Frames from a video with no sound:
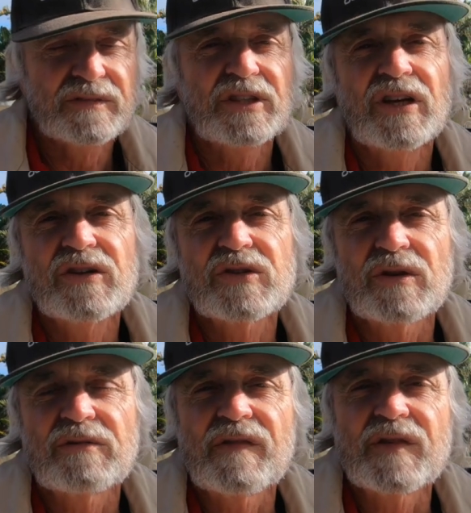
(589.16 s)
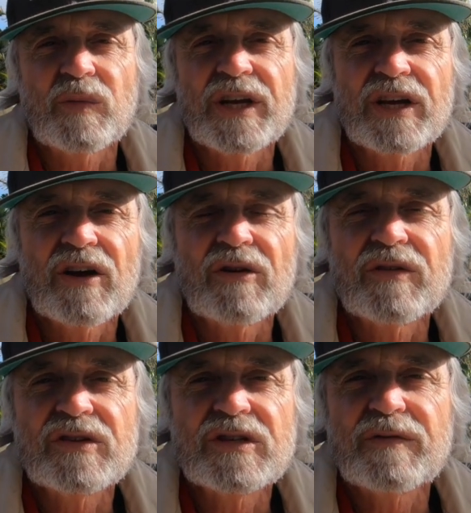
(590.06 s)
you know sort of roughly where to go.
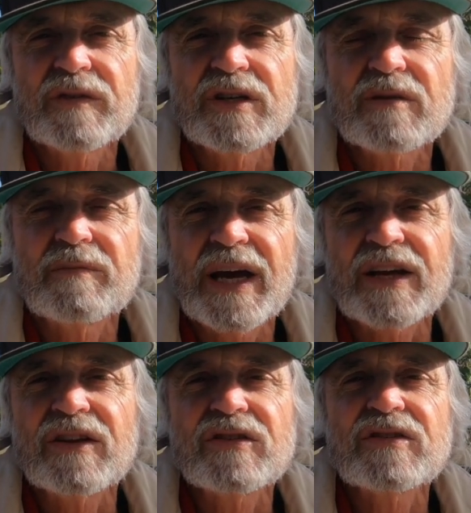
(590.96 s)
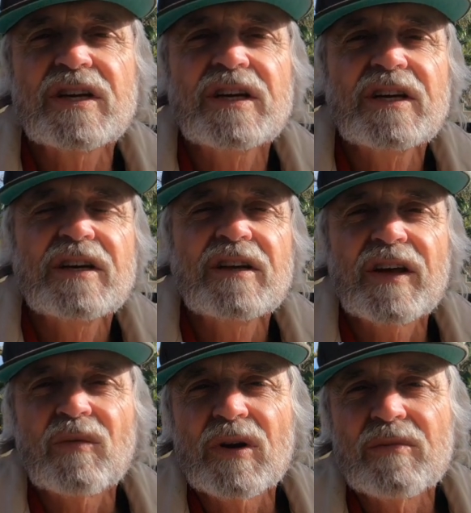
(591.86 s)
There's definitely some patterns
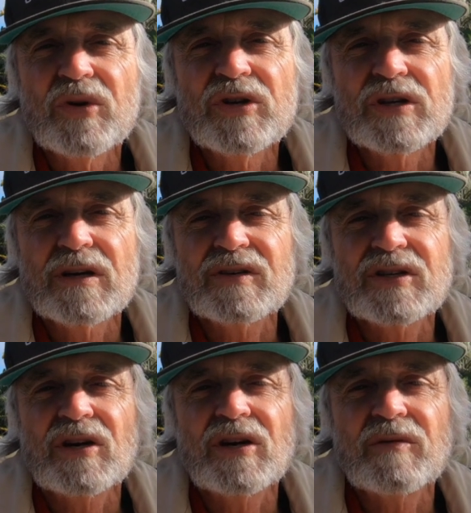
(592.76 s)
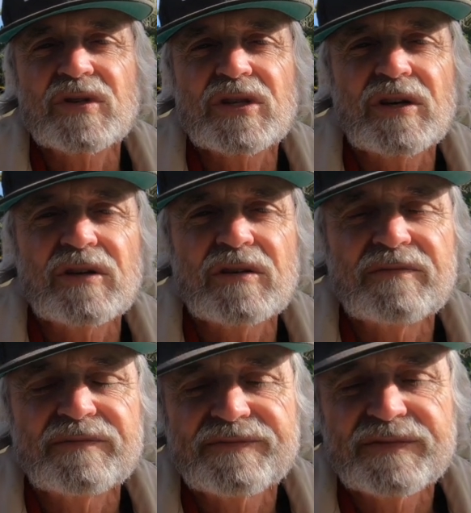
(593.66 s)
that will emerge over time, so
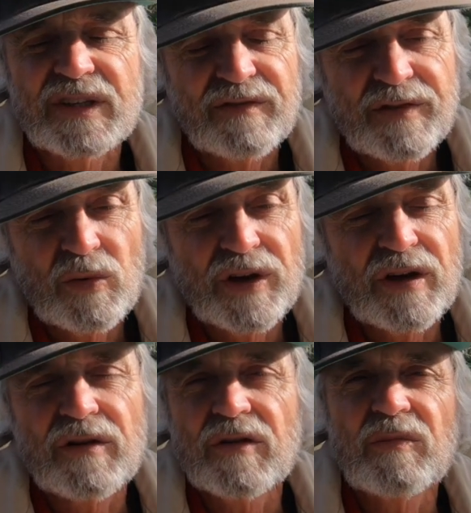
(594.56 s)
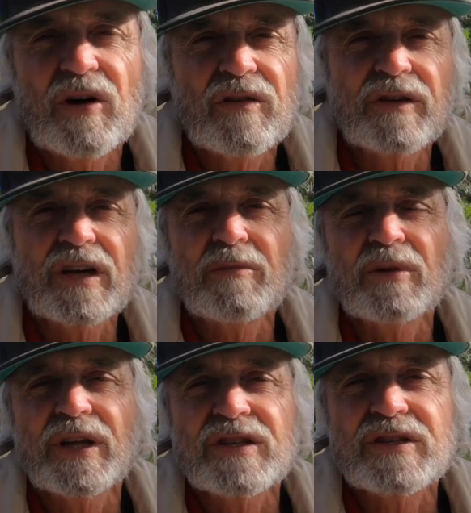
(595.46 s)
if you want to go to the bother to keep
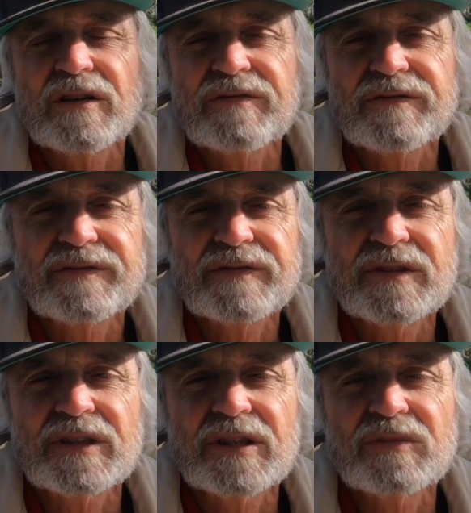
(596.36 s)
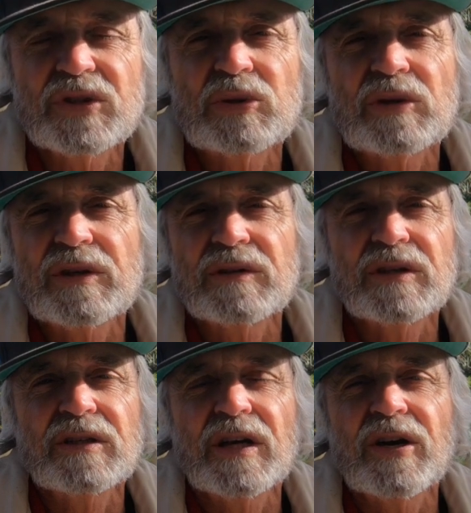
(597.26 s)
all that stuff, I'm sure
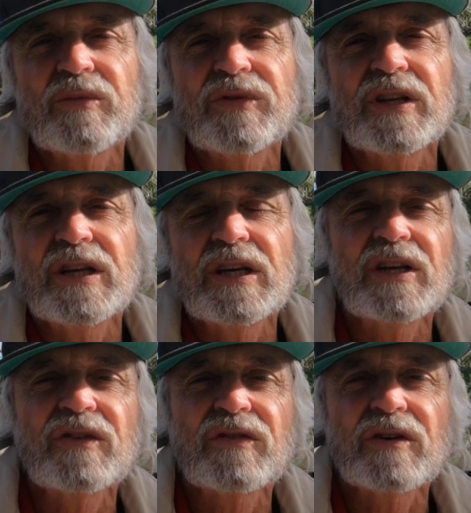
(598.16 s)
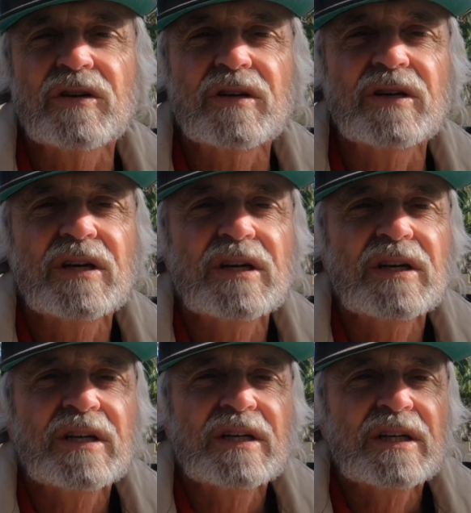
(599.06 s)
it helps in the end. So
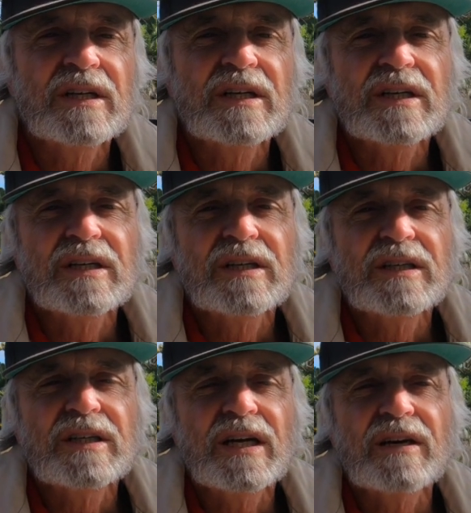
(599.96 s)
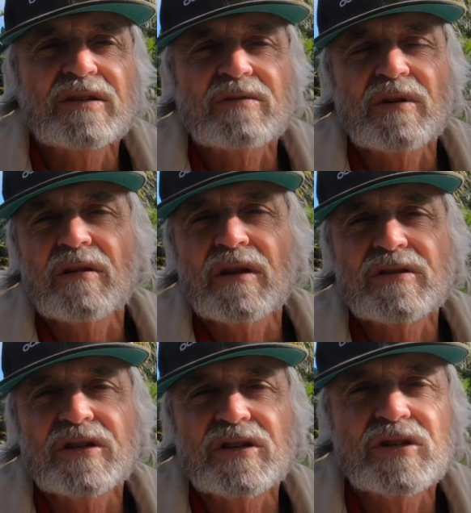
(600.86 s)
yeah, it's one of
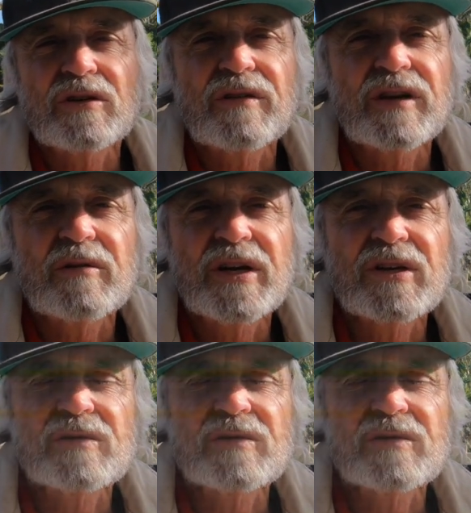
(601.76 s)
those things you got to think about